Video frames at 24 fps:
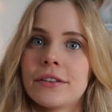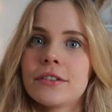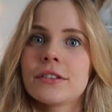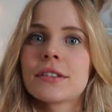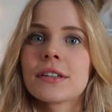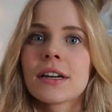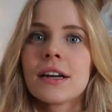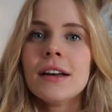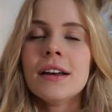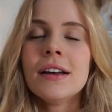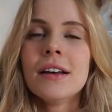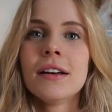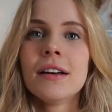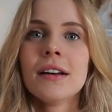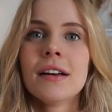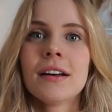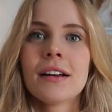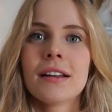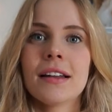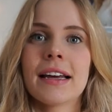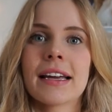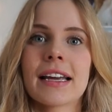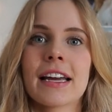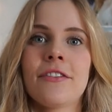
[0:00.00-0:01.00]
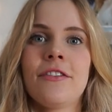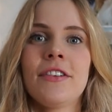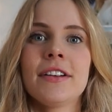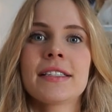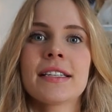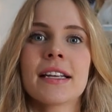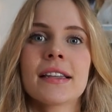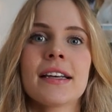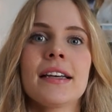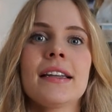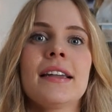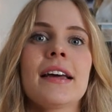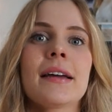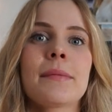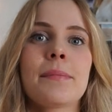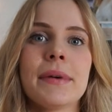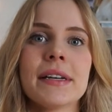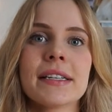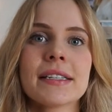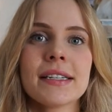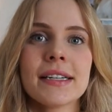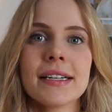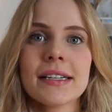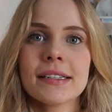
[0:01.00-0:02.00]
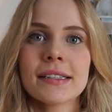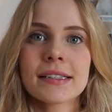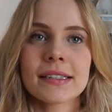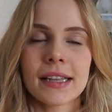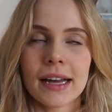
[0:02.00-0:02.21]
Just like, if it's something like business,